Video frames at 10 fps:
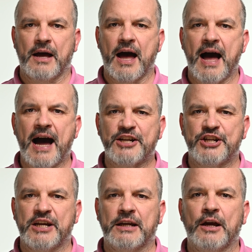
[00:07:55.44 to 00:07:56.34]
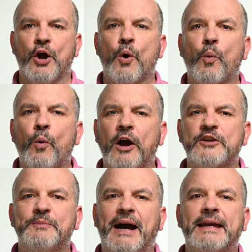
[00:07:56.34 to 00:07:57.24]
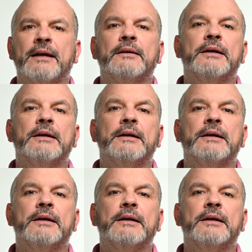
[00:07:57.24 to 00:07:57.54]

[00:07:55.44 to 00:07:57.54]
Hashing works by